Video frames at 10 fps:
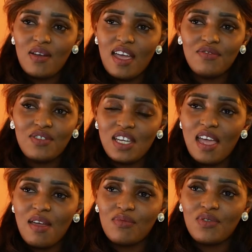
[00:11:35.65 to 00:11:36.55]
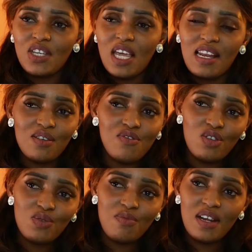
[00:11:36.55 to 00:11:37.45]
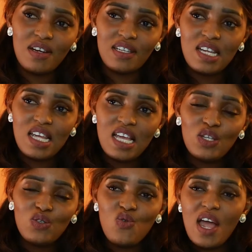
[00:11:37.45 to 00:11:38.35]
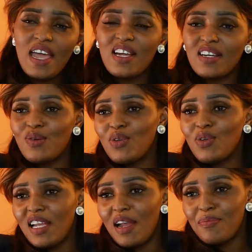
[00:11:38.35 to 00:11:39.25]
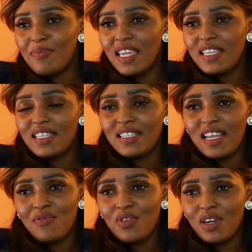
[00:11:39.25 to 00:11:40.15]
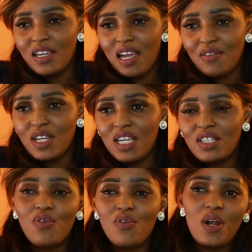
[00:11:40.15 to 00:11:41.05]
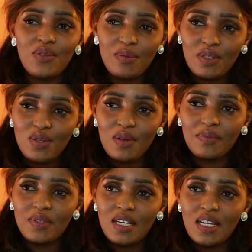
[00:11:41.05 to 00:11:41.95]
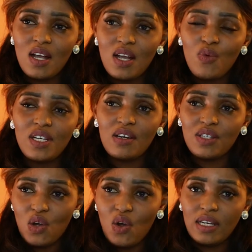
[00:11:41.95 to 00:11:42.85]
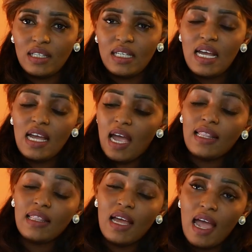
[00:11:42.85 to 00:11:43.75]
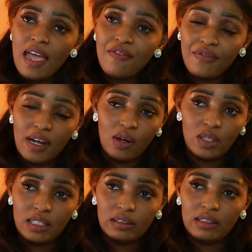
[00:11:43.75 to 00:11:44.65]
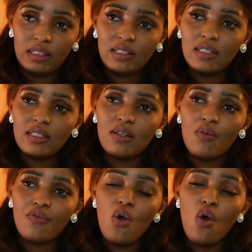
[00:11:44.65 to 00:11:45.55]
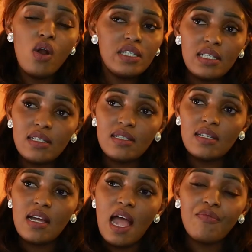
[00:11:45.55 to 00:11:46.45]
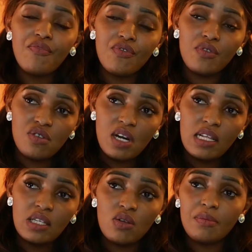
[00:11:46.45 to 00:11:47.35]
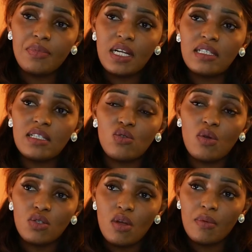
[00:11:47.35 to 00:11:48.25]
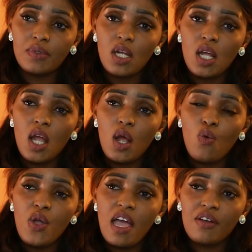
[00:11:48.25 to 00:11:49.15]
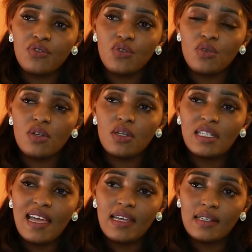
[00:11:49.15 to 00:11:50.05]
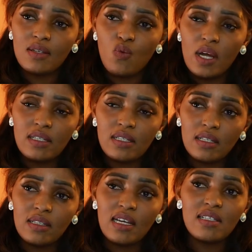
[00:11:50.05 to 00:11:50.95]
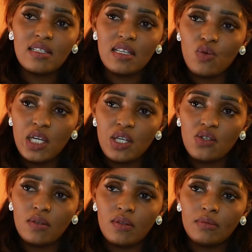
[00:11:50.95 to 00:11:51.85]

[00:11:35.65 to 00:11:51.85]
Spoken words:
FGM, child and forced marriage. So I cannot be campaigning, advocating for one to be stopped without the other. And I found out that for all these harmful traditional practices to be stopped, we have to target one thing, that is education.